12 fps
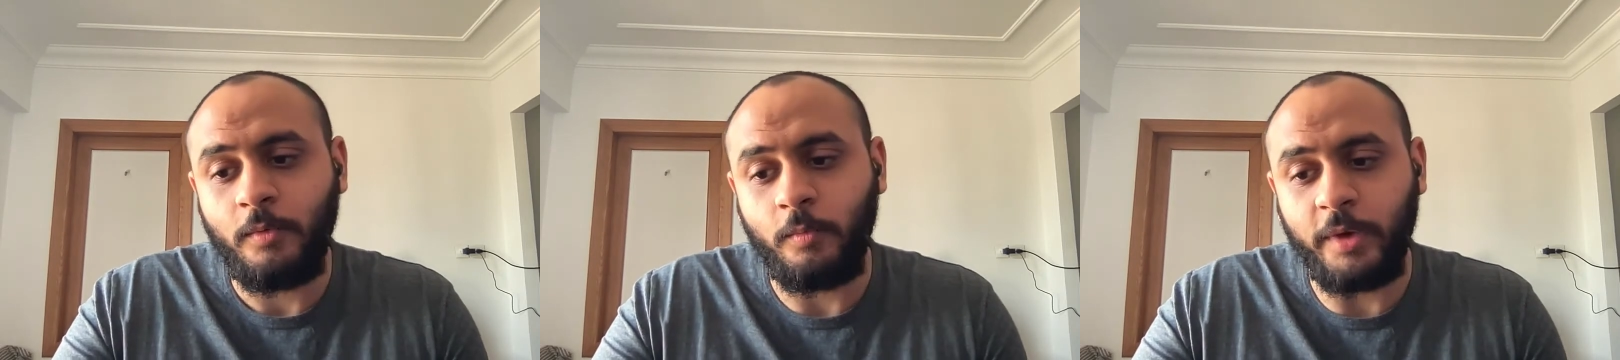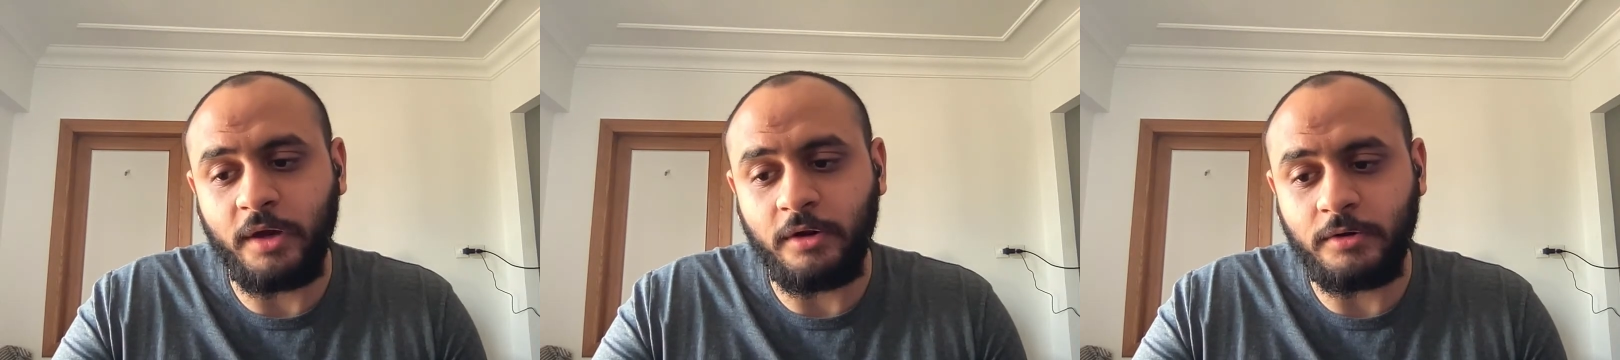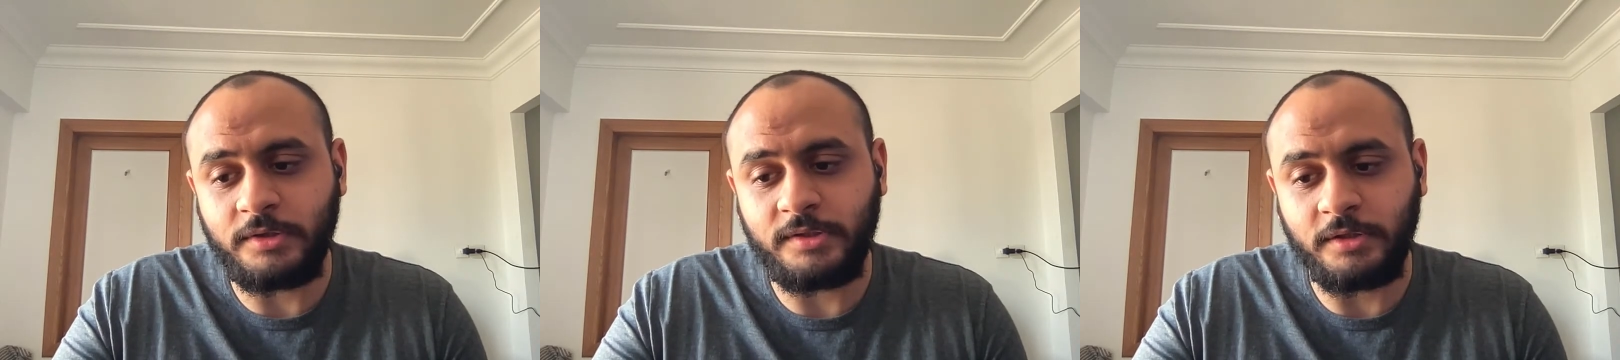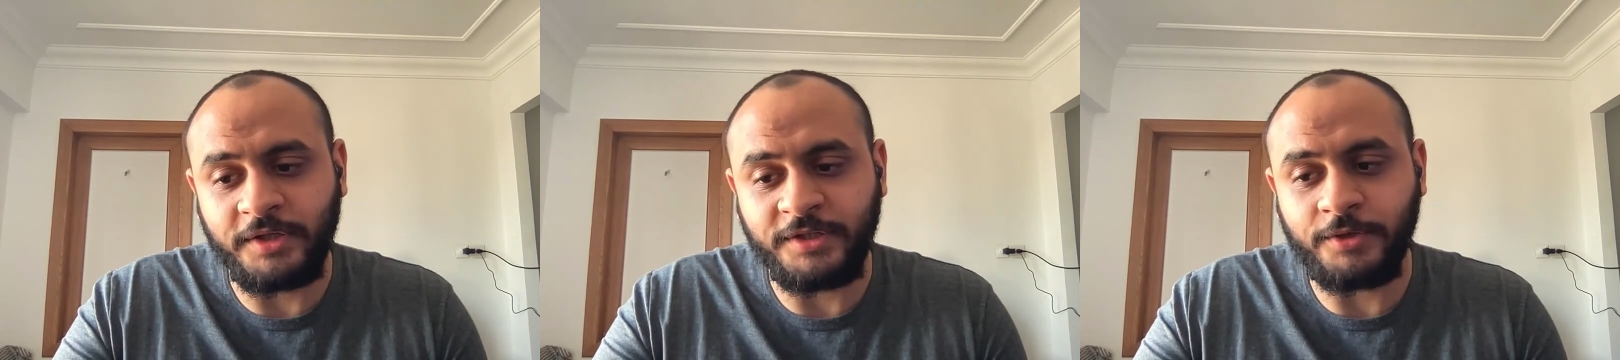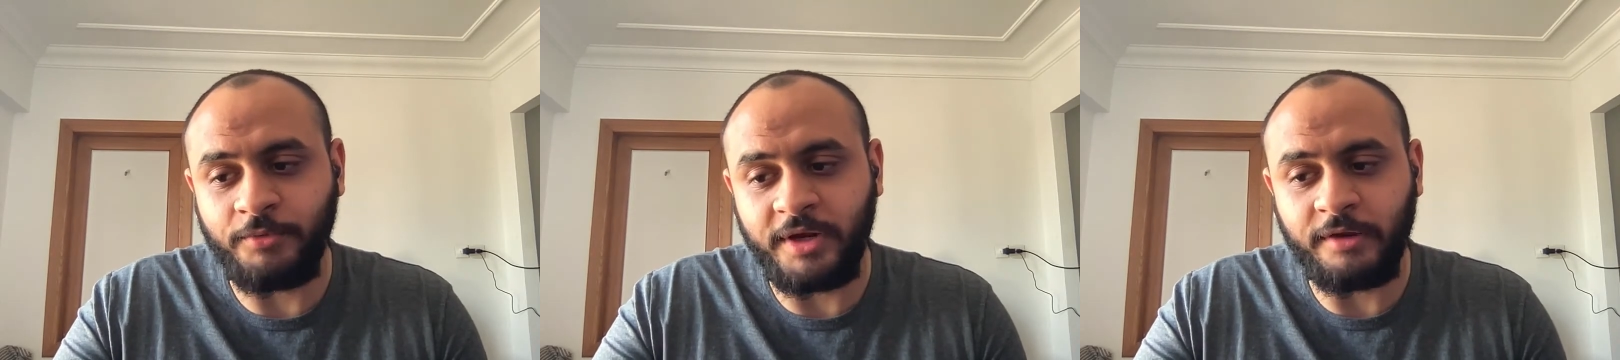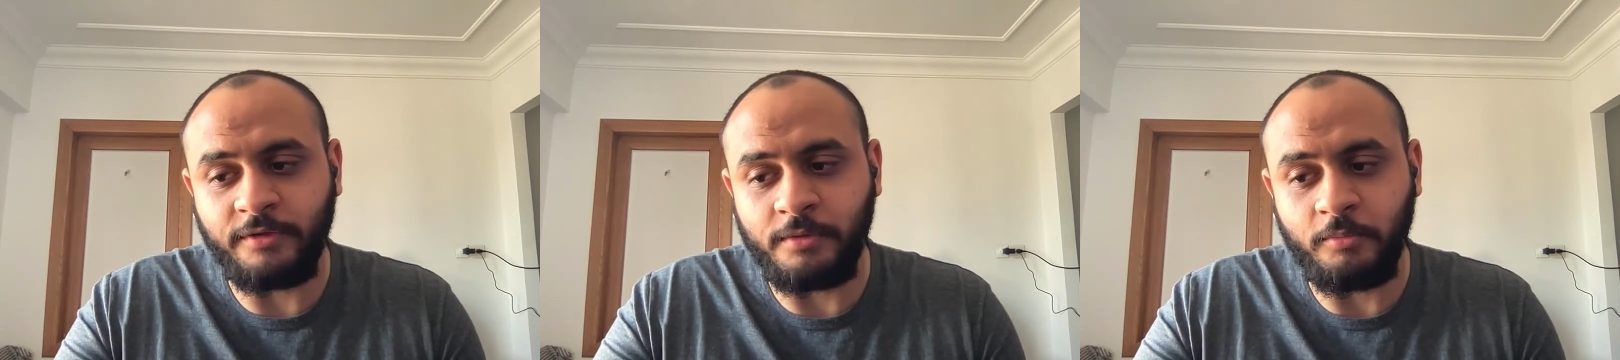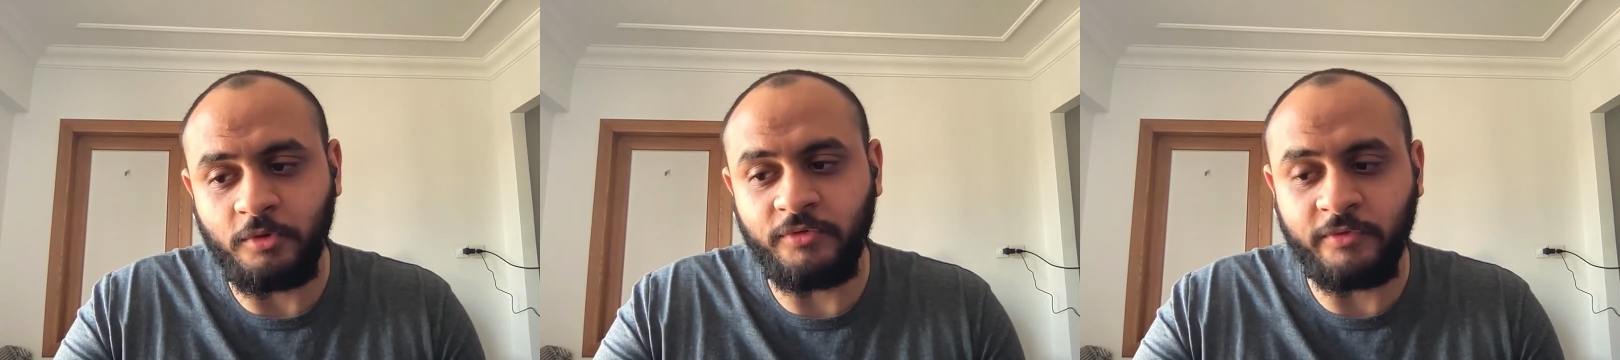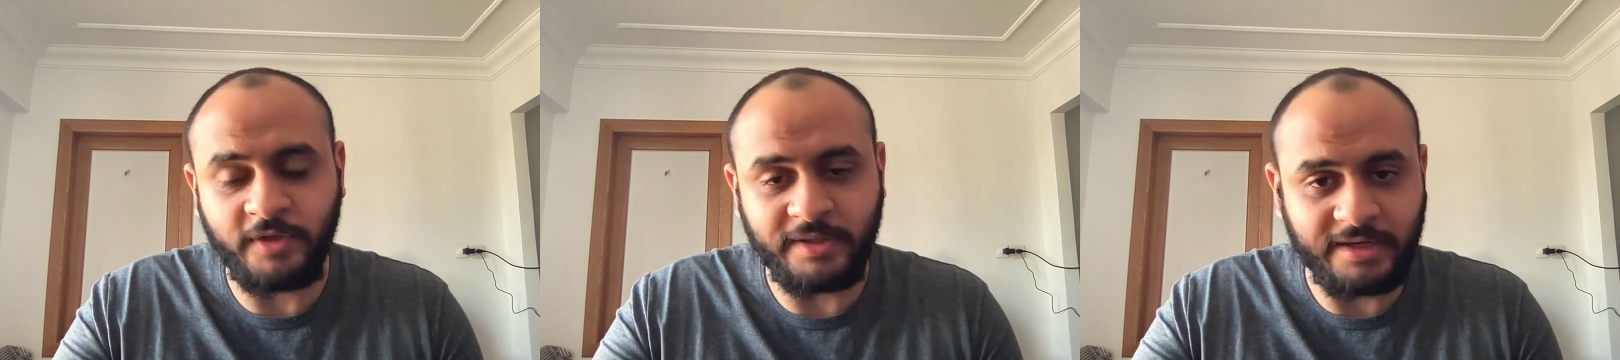We are still integrating them with
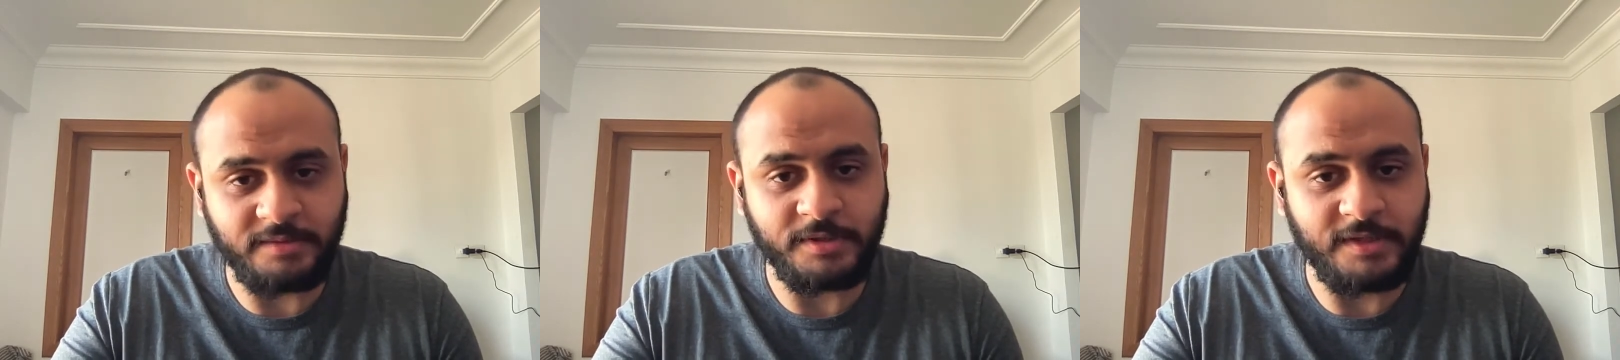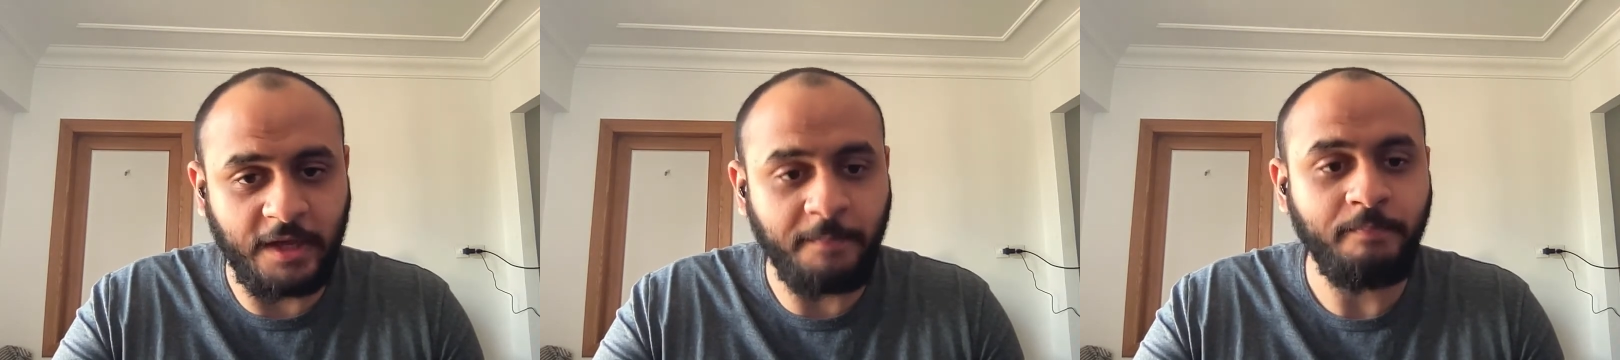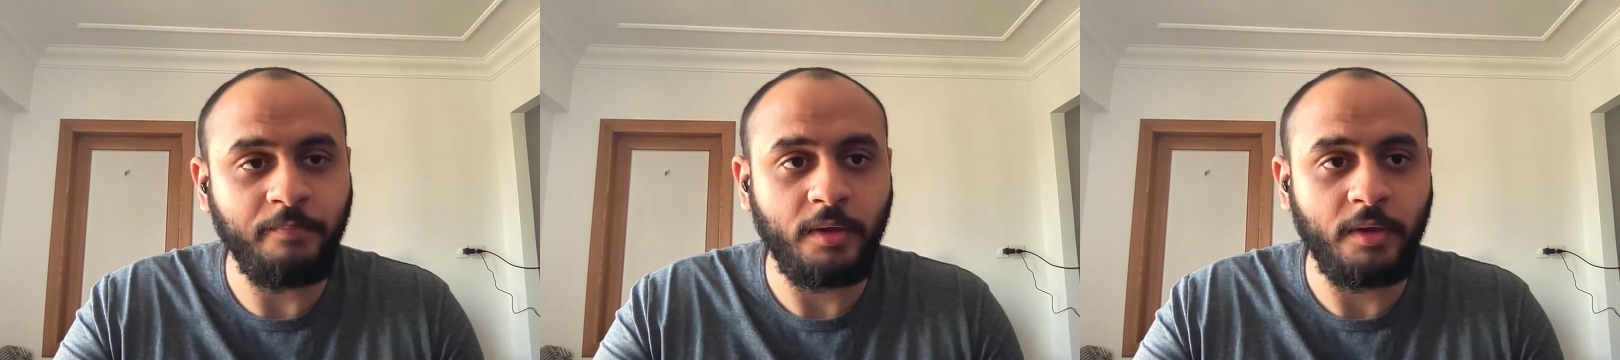the Phantasma team.